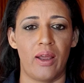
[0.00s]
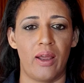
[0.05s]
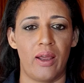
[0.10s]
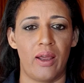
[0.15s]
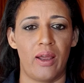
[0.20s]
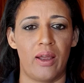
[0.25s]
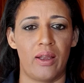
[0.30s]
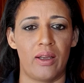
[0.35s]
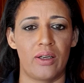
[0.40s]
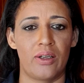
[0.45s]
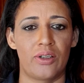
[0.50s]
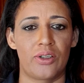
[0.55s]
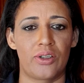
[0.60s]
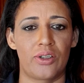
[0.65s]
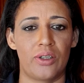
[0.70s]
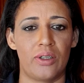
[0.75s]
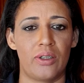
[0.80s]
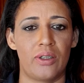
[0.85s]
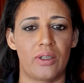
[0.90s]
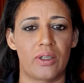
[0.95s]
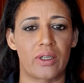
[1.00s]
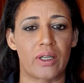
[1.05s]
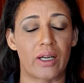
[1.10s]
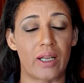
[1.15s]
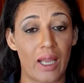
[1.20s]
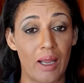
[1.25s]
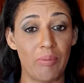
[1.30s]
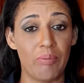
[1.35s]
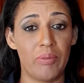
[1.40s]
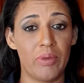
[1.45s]
and she
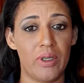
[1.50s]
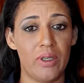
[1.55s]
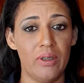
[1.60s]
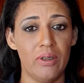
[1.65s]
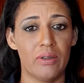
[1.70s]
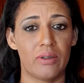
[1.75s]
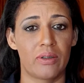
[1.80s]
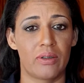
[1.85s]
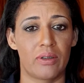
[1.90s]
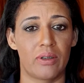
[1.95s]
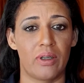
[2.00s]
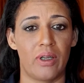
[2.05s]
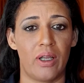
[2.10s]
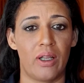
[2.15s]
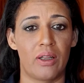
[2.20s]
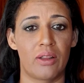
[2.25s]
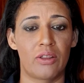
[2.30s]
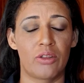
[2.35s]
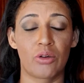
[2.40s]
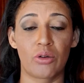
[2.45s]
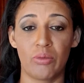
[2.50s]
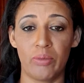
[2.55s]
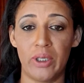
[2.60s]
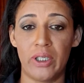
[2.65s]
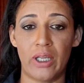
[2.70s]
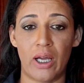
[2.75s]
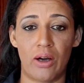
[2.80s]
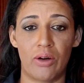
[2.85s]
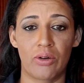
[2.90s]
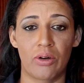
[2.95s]
grabbed me and threw me
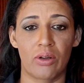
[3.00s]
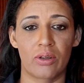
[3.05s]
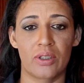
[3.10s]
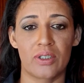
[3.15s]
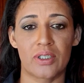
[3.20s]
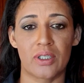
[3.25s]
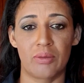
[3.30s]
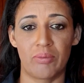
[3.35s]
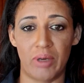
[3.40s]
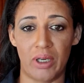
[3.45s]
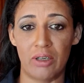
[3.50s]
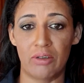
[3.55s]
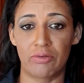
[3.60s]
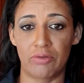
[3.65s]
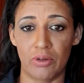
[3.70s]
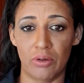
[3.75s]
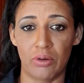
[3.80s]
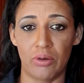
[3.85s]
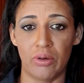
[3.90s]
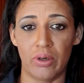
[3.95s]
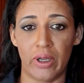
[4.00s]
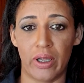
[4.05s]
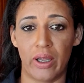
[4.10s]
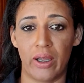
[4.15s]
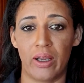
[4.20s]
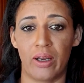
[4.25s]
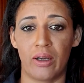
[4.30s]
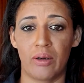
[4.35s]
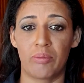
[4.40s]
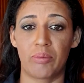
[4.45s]
down on the cement floor
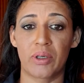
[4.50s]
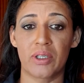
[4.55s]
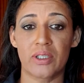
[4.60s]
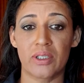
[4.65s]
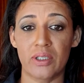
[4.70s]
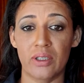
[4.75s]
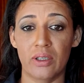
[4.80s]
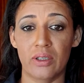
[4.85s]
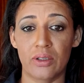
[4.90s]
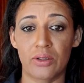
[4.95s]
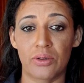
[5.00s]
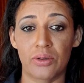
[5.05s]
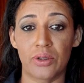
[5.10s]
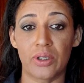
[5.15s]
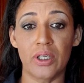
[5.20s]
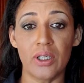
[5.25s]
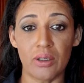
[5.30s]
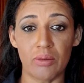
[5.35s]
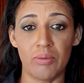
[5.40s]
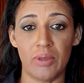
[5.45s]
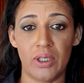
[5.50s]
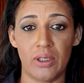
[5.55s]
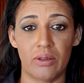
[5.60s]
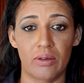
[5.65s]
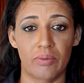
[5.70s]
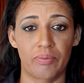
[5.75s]
and proceeded to kick me